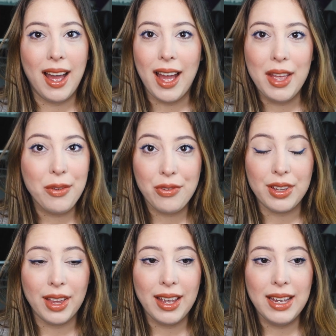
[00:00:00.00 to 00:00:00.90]
I
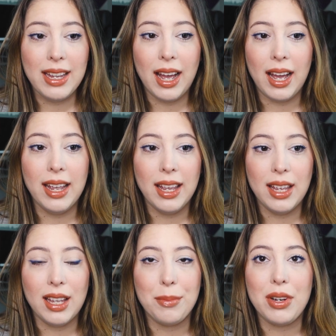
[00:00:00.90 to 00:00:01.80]
feel like I
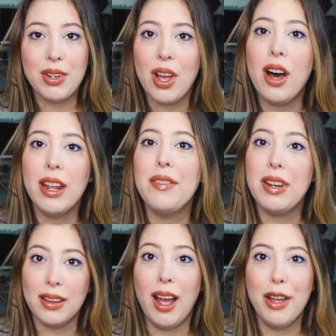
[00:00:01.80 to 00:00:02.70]
am not
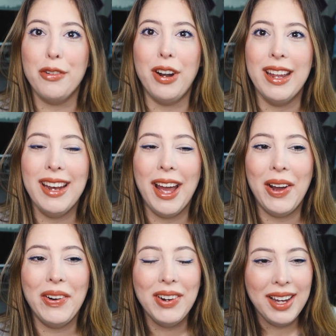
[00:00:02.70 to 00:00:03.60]
even alive right
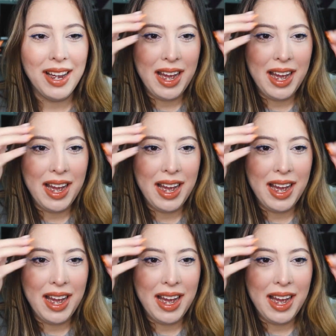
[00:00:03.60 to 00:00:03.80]
now.